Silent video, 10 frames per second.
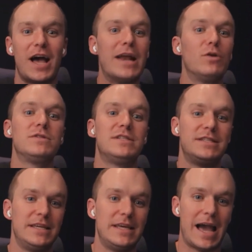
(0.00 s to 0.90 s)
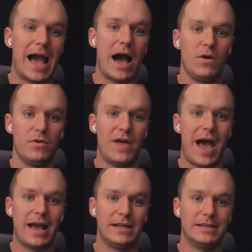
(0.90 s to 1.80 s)
don't see how
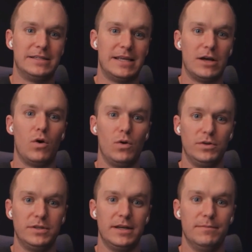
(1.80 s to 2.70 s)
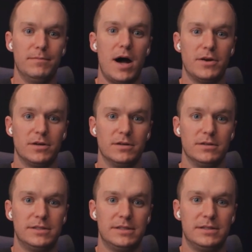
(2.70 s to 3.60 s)
that can take hold in
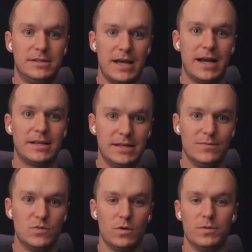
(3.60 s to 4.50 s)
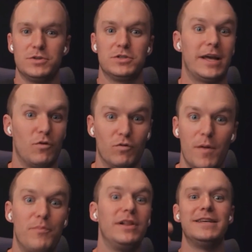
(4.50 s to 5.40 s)
modern tech teams where we're just like
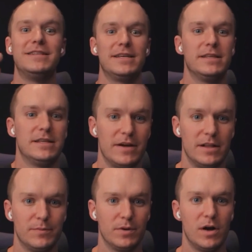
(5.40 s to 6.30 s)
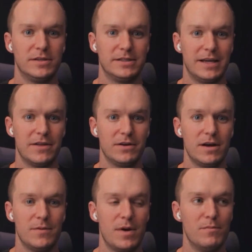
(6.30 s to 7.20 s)
replacing the developer altogether.
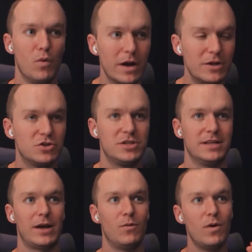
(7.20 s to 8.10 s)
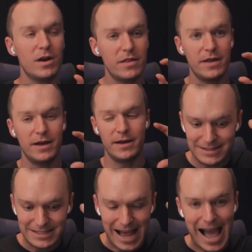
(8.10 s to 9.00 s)
I'm more interested in like, what are the
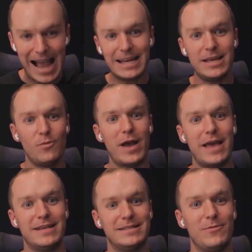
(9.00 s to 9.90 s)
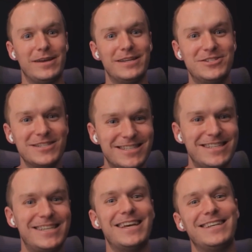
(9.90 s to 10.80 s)
tiny ways that we can just
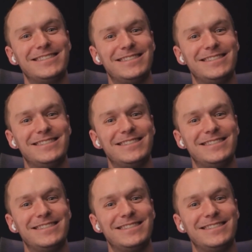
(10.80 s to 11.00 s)
get